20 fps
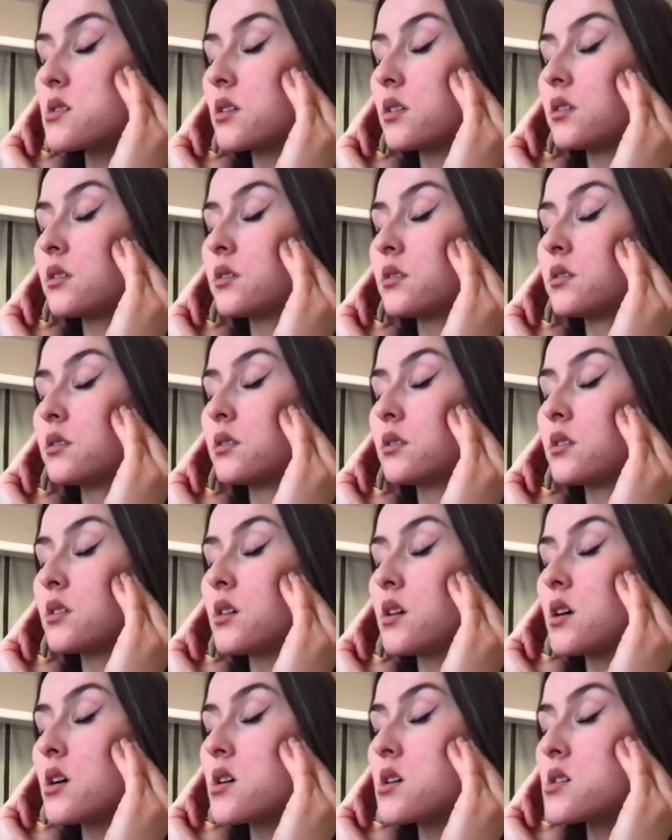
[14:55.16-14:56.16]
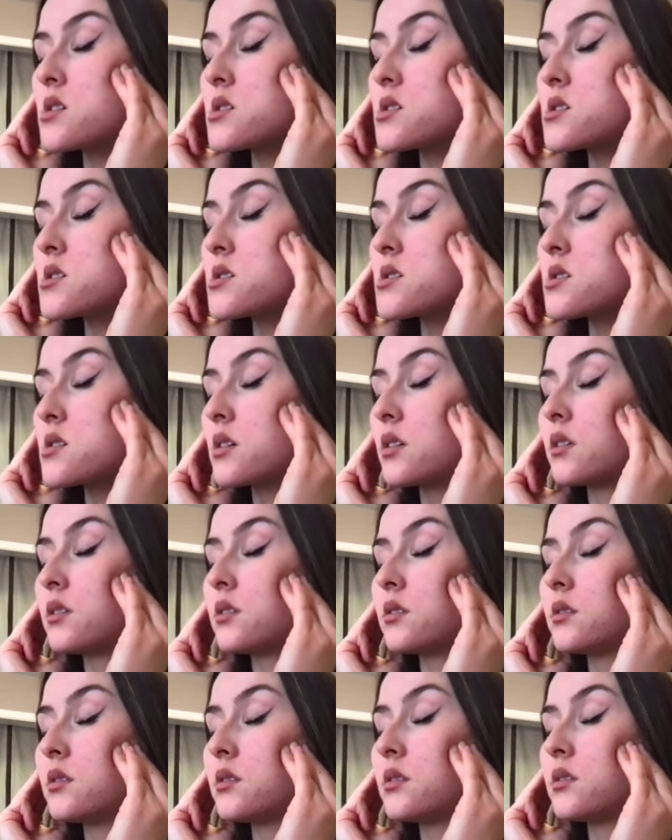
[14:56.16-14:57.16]
So we're getting an
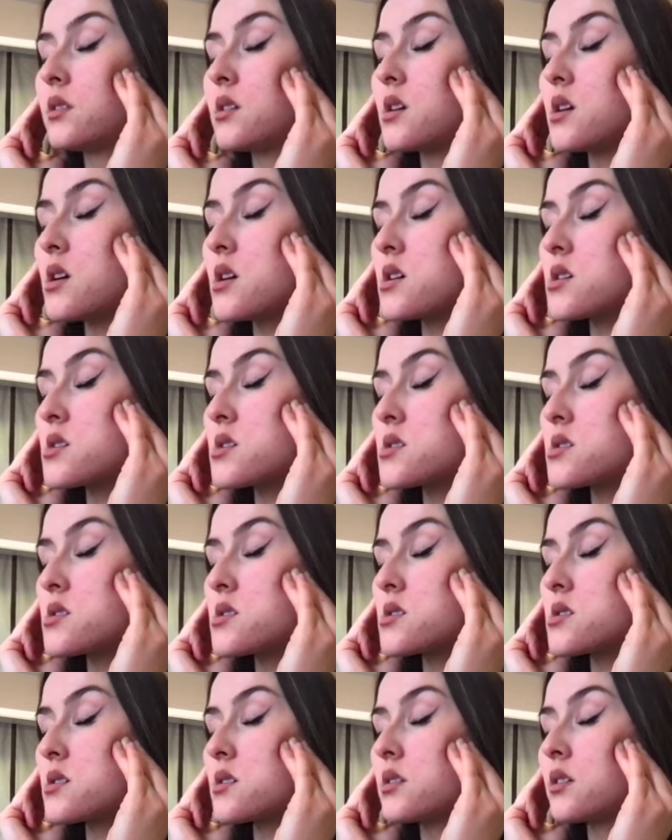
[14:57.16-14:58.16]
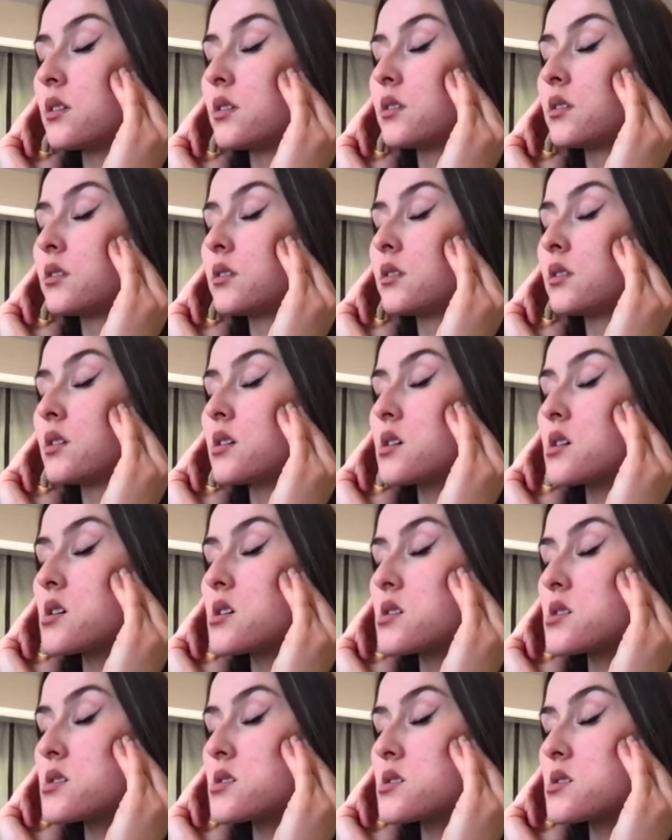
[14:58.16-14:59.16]
overall release
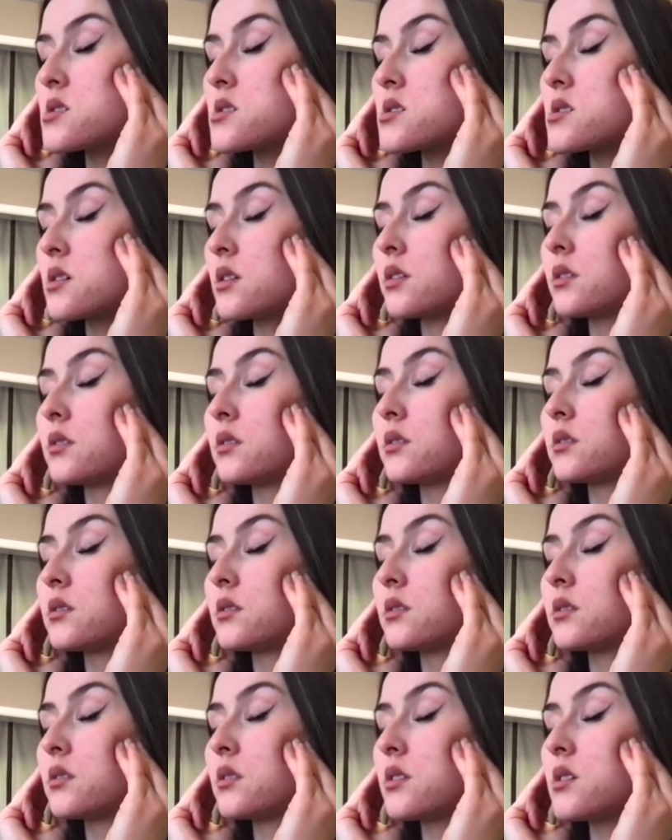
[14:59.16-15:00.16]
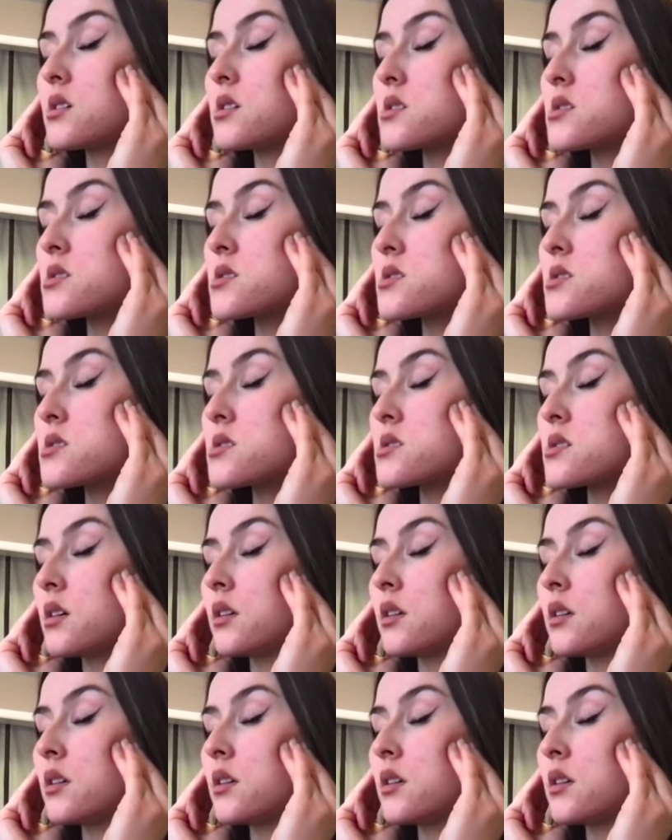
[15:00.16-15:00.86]
of the jaw muscle here.